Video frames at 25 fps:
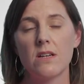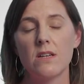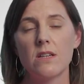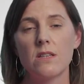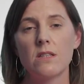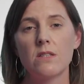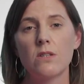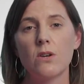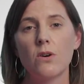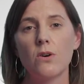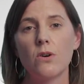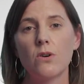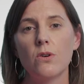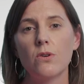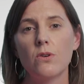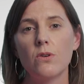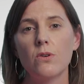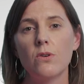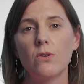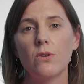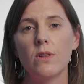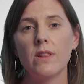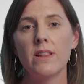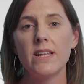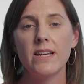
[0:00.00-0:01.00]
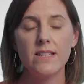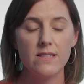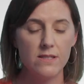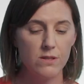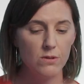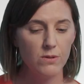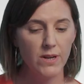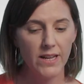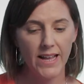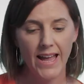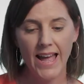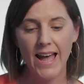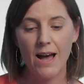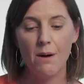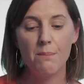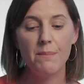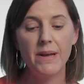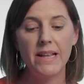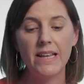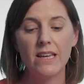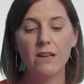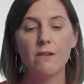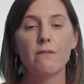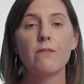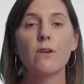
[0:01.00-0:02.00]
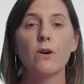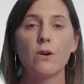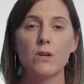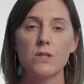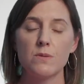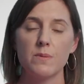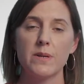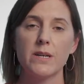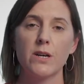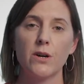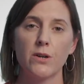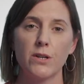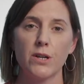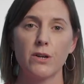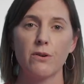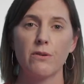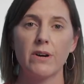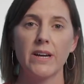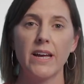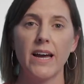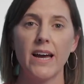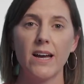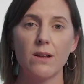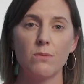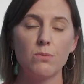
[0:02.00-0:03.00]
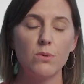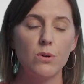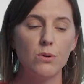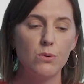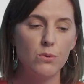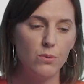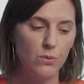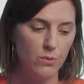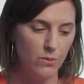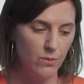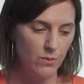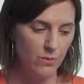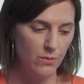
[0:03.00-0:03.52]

So let's look at how many of those we're going to create. Well,